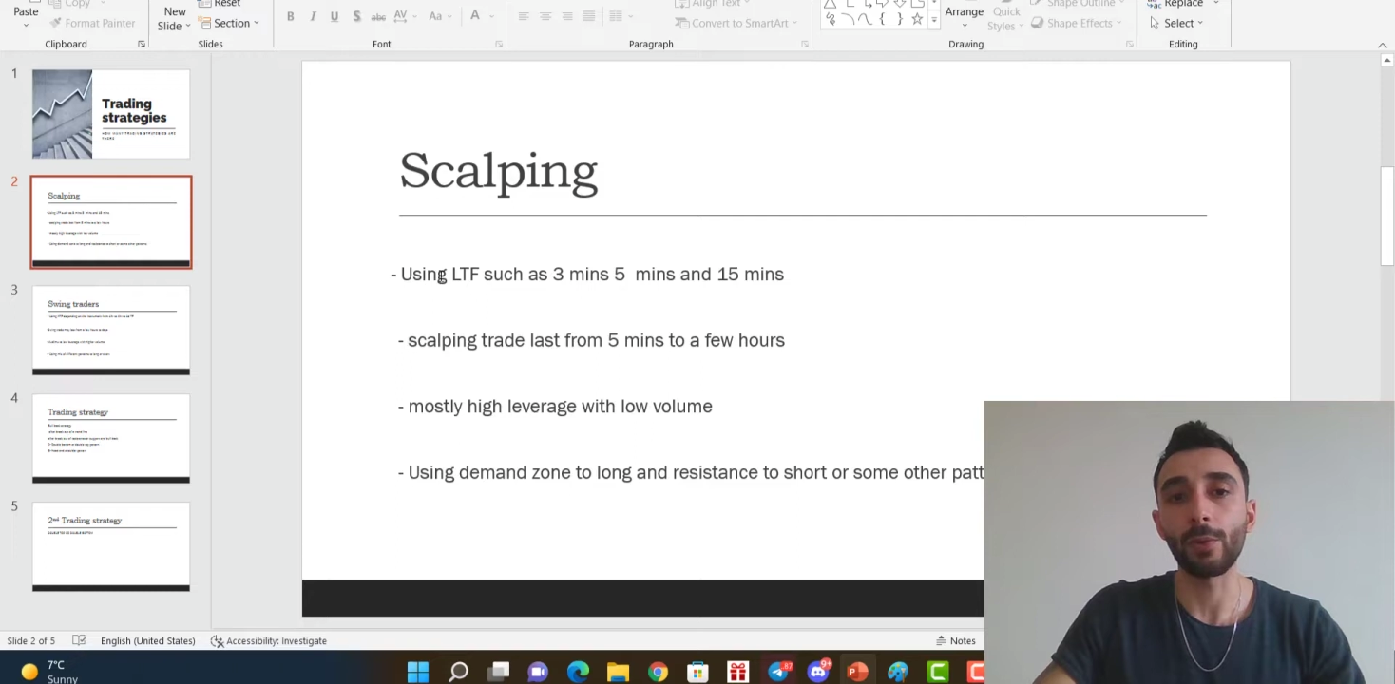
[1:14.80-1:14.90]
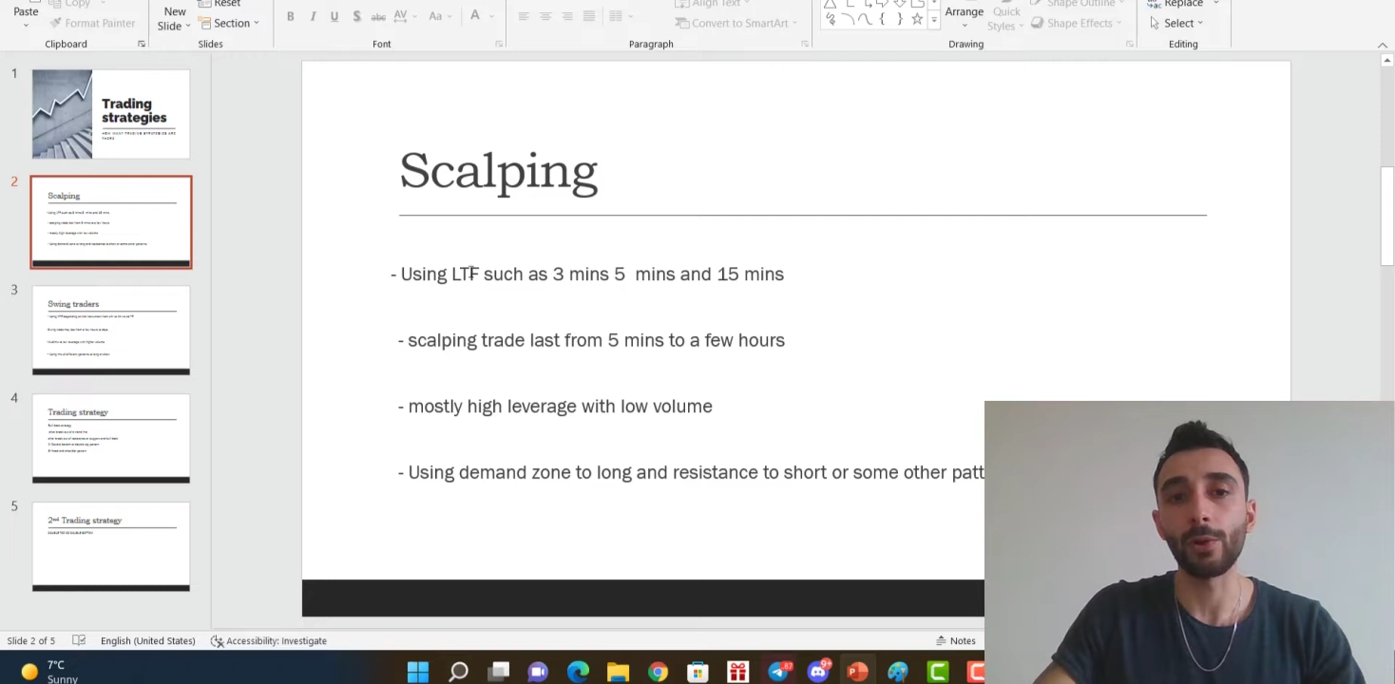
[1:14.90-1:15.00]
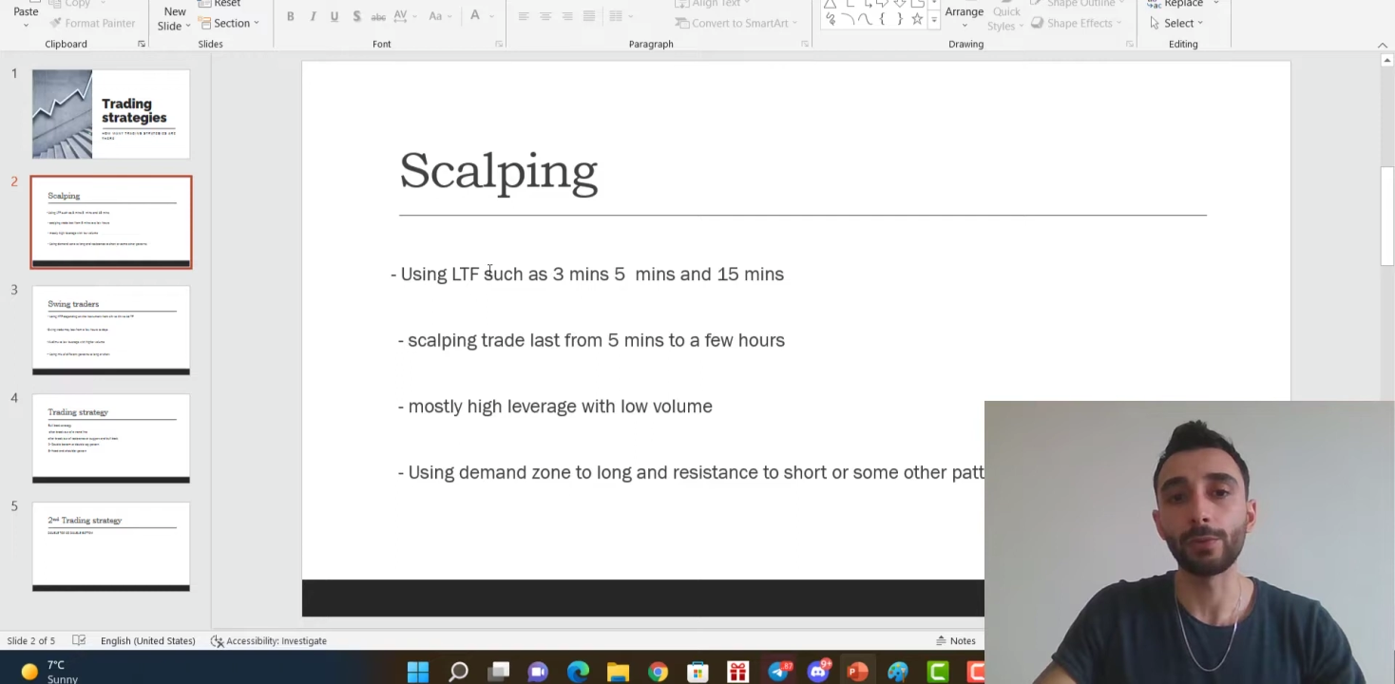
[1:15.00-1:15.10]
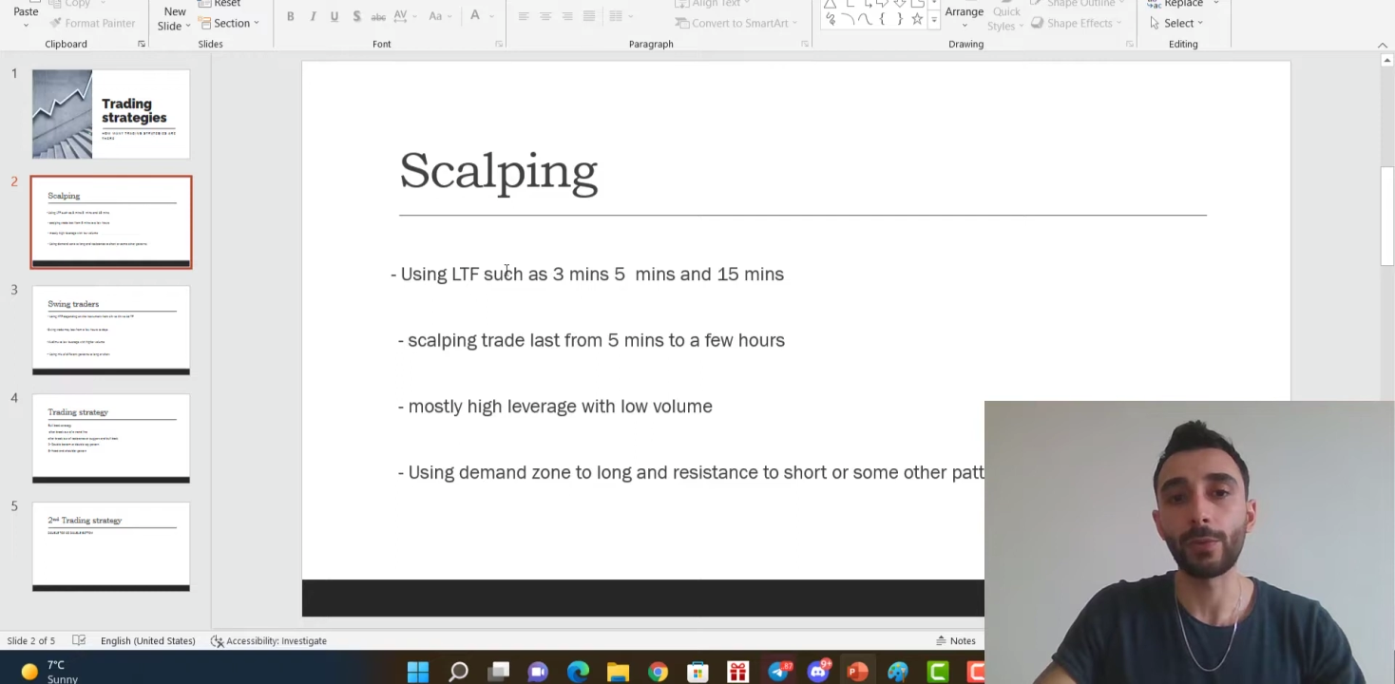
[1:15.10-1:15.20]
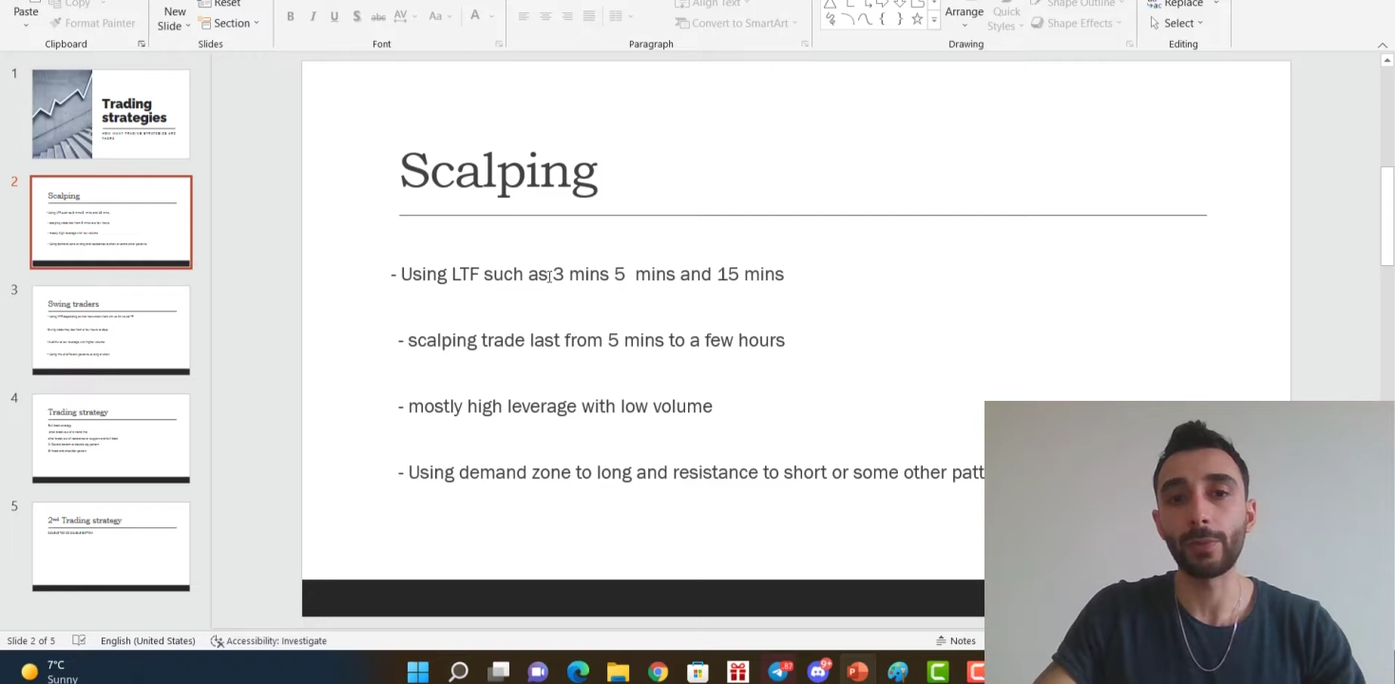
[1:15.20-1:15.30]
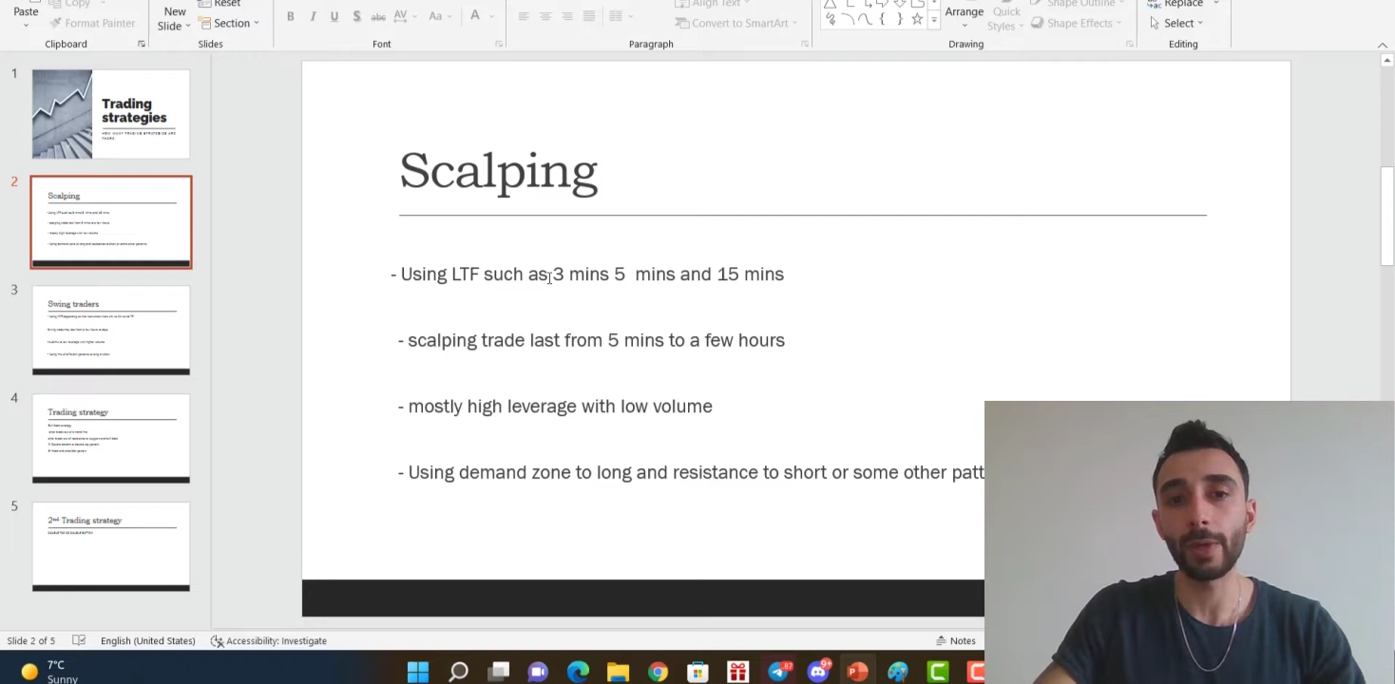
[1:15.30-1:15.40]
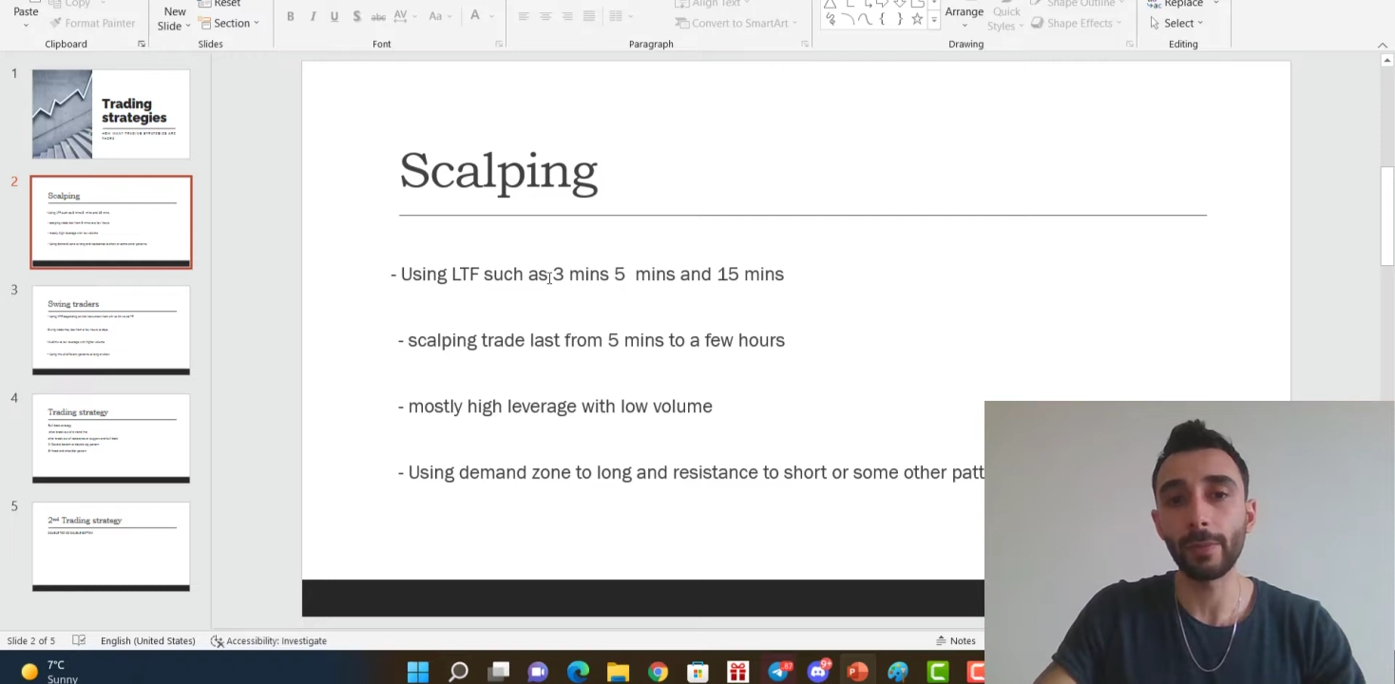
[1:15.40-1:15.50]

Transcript: of 3